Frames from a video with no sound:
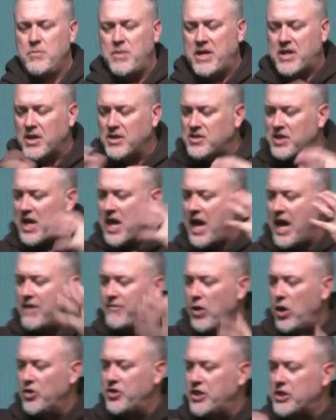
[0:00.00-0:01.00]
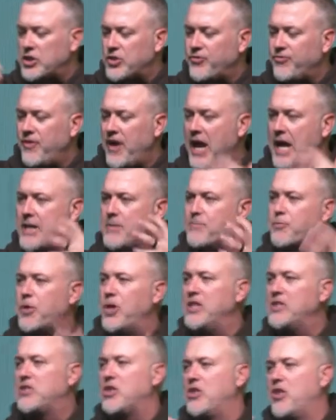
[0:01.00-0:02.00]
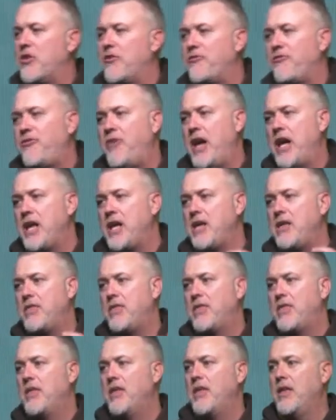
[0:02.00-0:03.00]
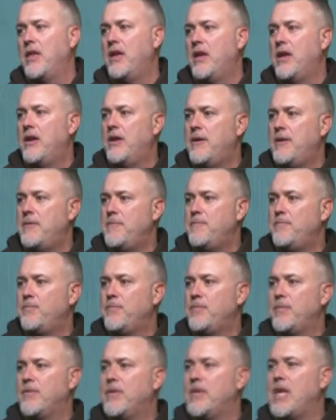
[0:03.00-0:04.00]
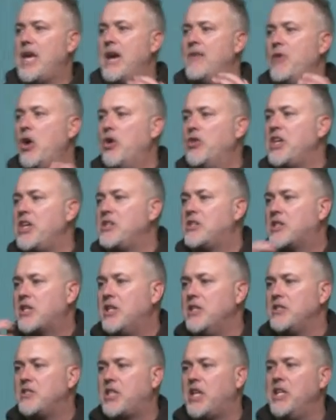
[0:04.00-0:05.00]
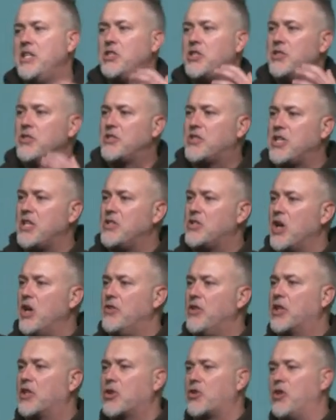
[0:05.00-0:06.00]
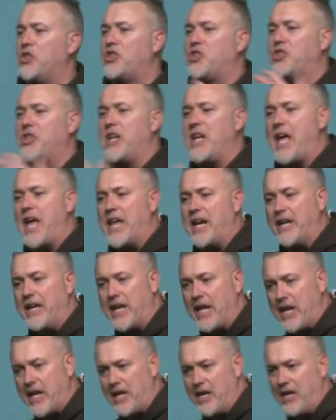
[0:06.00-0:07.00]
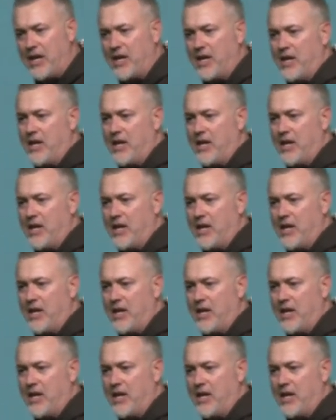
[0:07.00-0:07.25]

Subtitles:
Because they have all this fine print to their faith. They have all these contingencies on their Christianity.